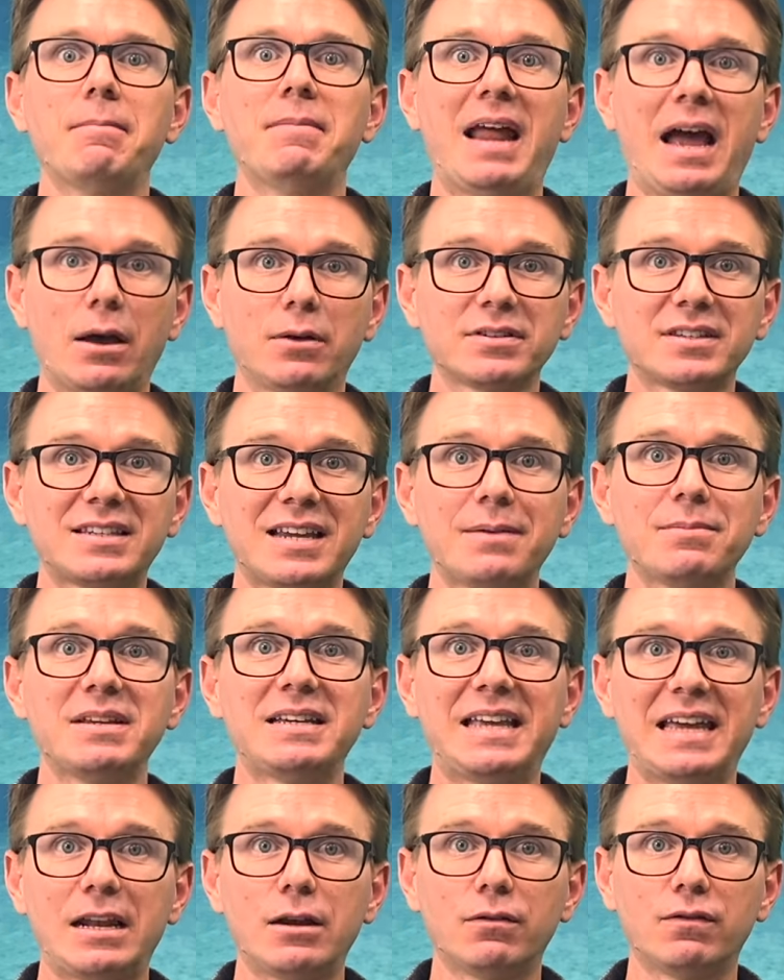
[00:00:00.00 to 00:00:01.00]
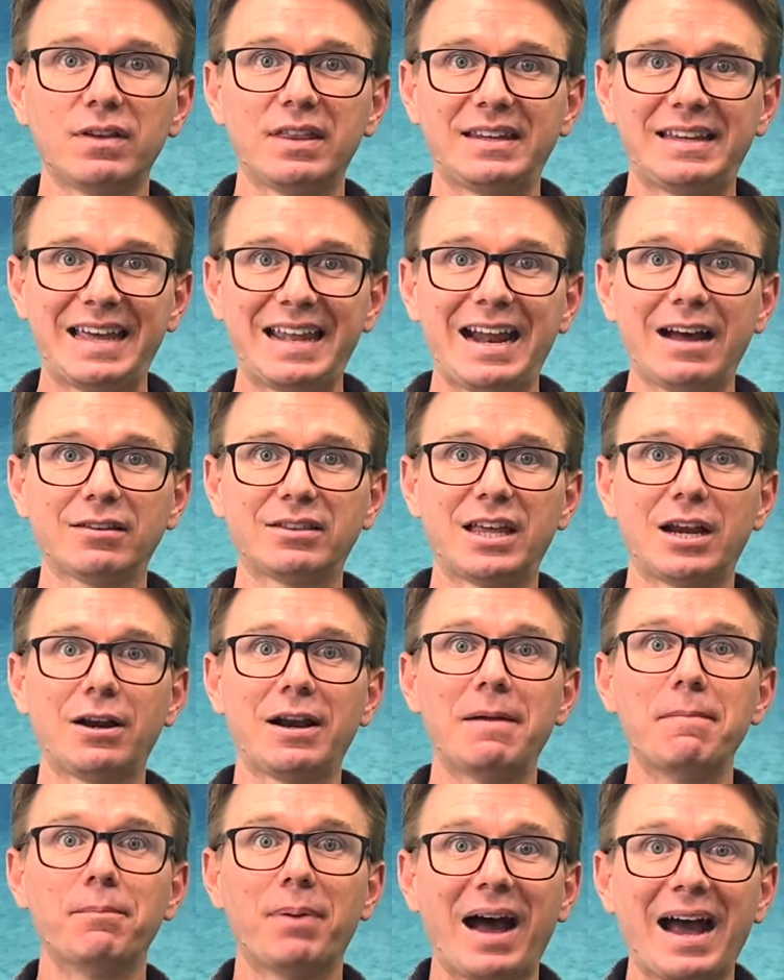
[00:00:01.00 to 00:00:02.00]
Now is the time to get over, get out there
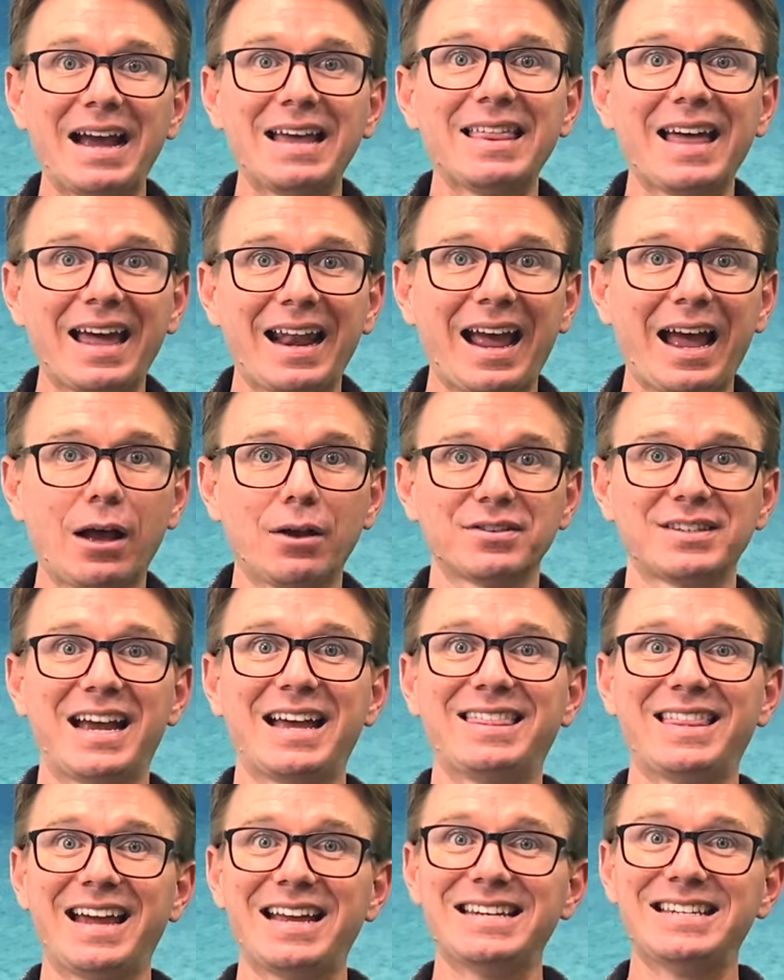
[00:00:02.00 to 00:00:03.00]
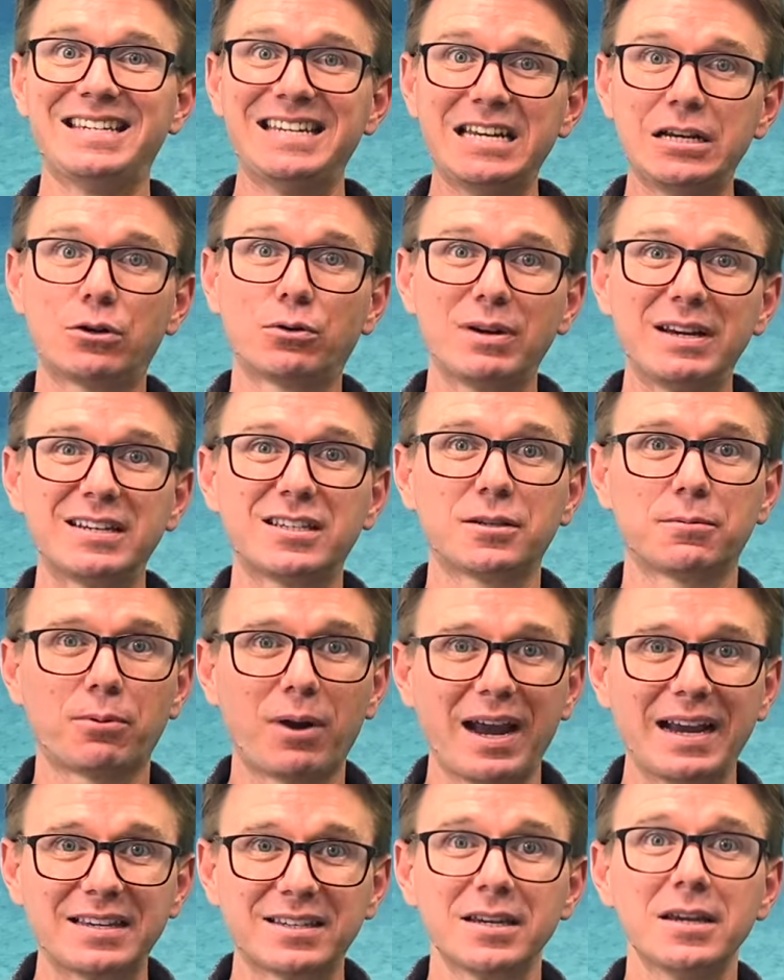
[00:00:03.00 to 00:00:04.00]
and buy that house at that decreased
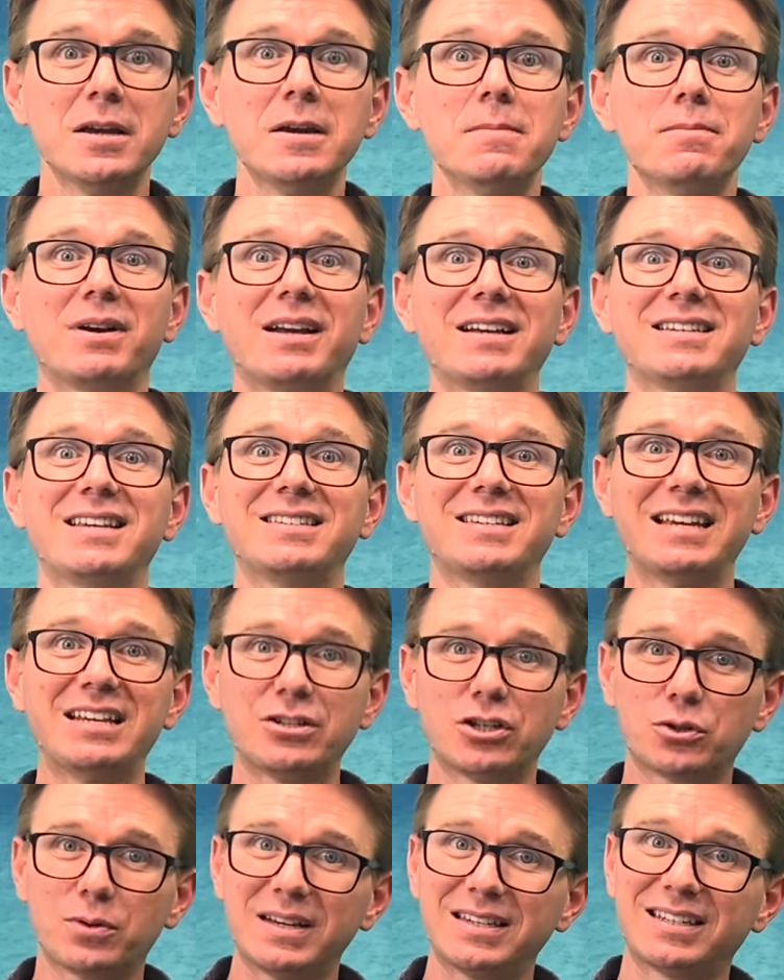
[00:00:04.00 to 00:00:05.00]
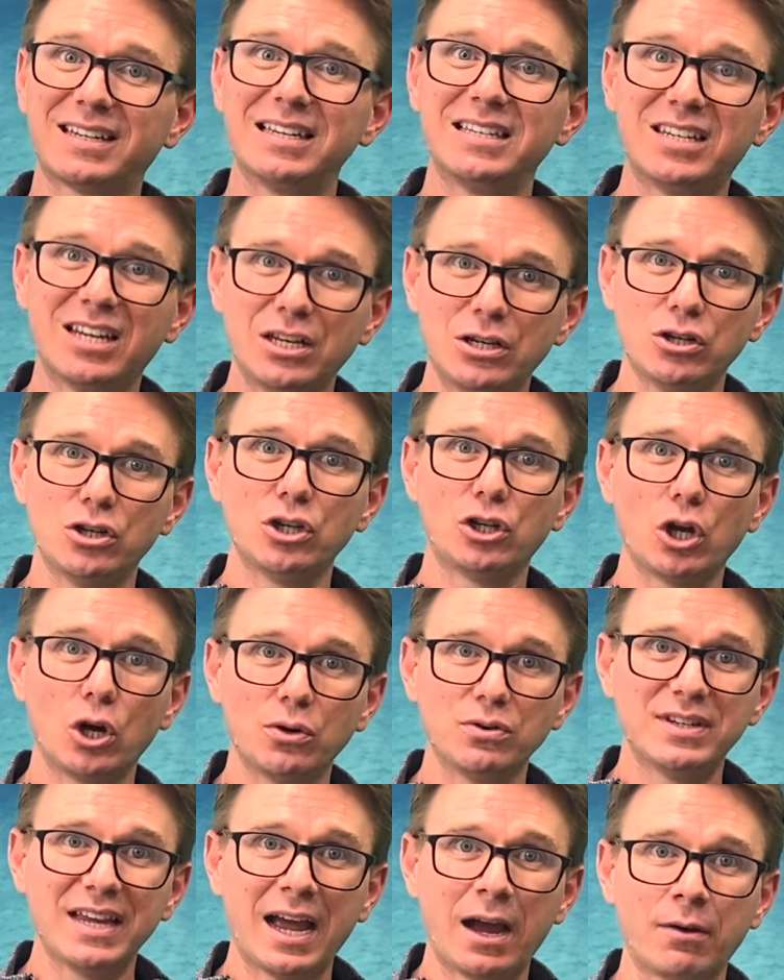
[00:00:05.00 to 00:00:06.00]
price, because as interest rates continue to go
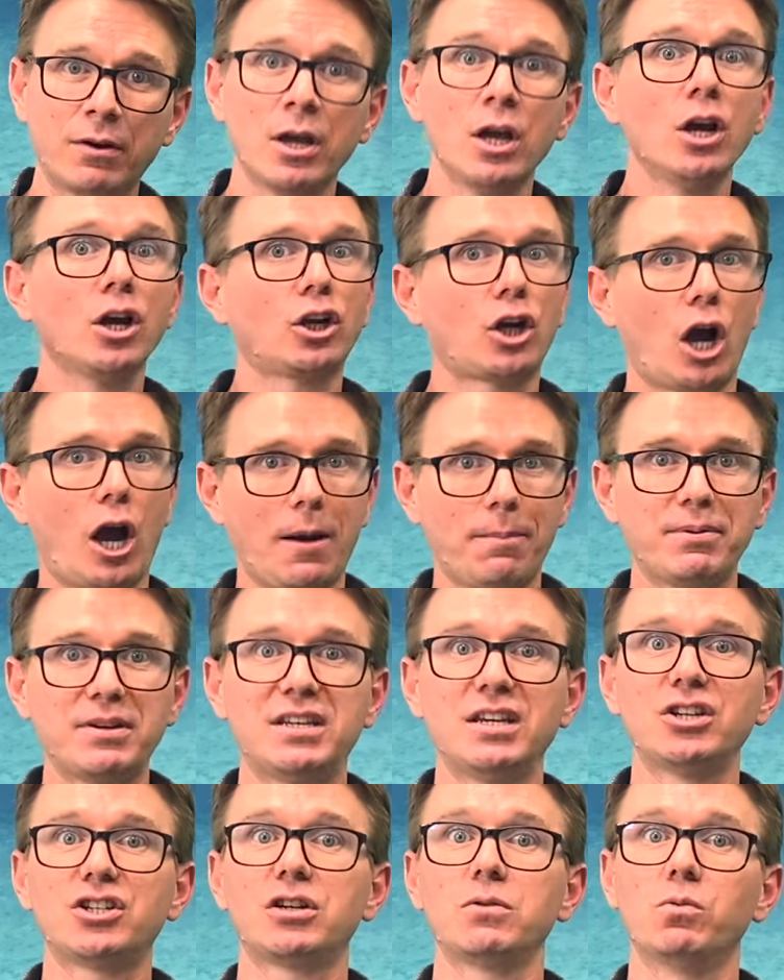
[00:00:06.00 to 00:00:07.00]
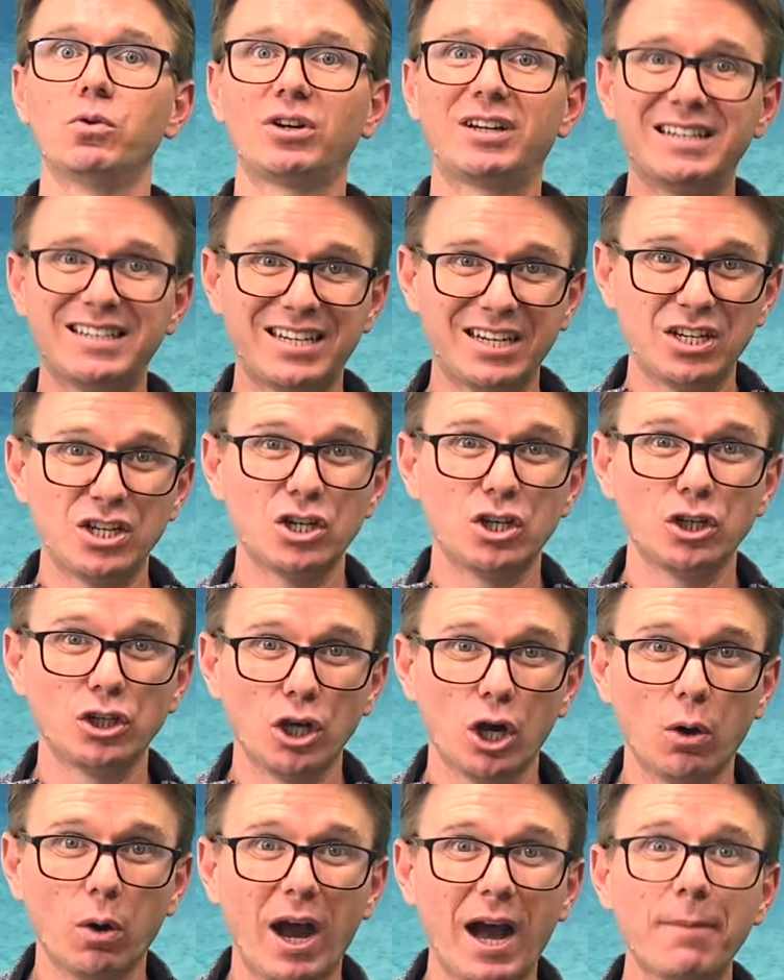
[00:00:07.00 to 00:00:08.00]
down, competition will continue to
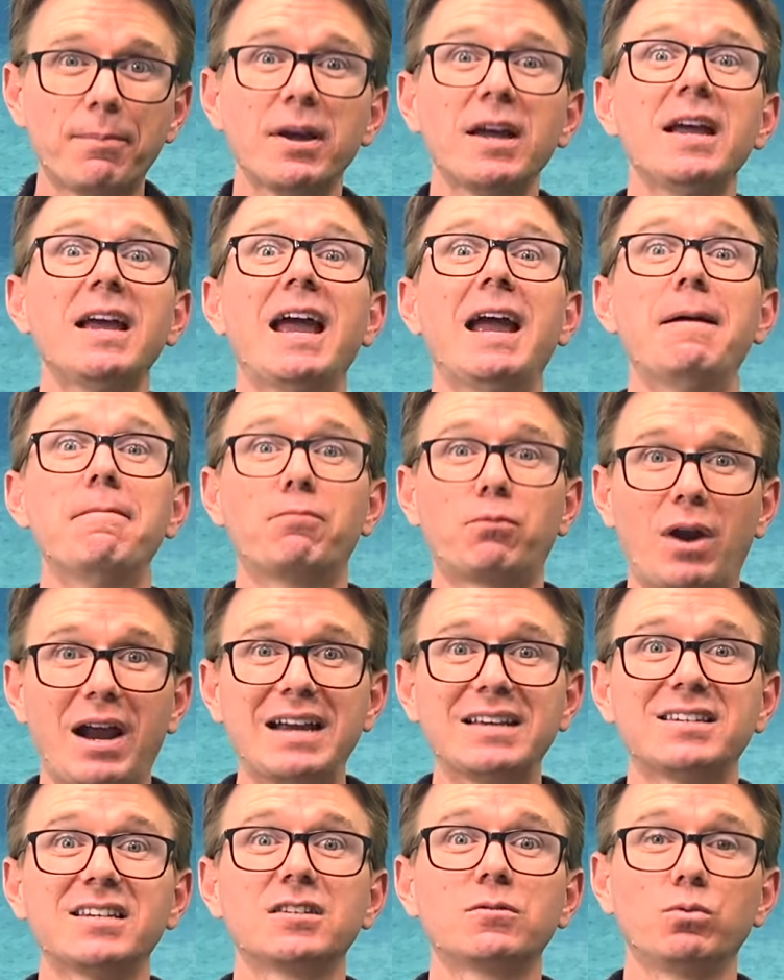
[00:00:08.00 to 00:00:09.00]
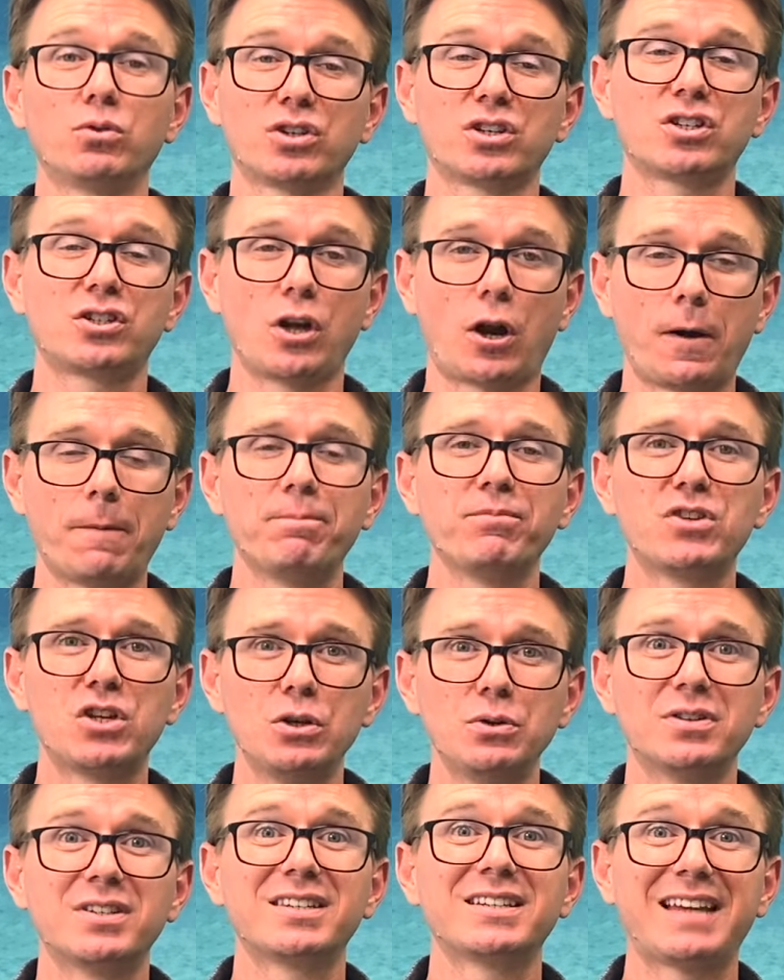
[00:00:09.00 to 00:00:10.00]
go up and prices will start
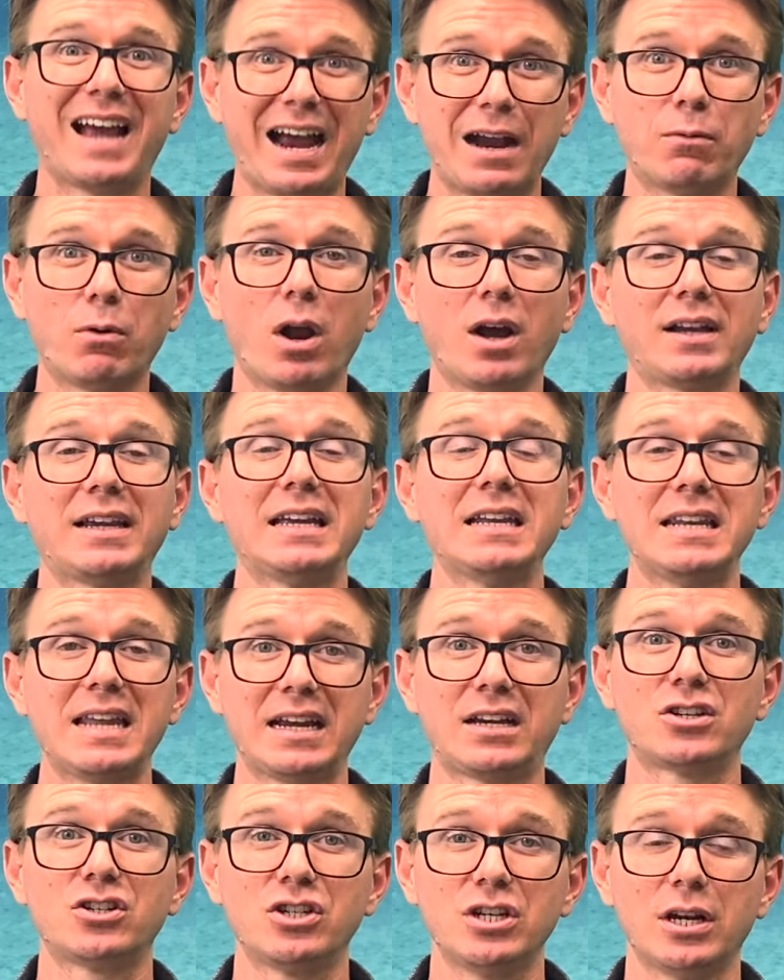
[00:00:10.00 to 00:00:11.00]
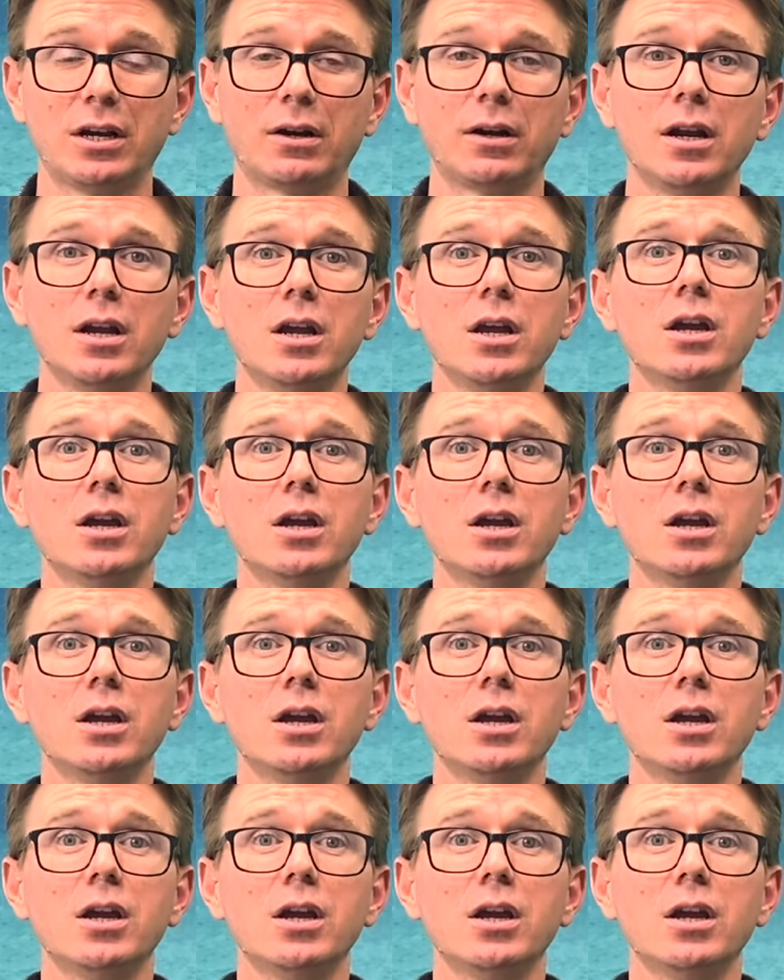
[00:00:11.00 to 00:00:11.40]
to skyrocket next year.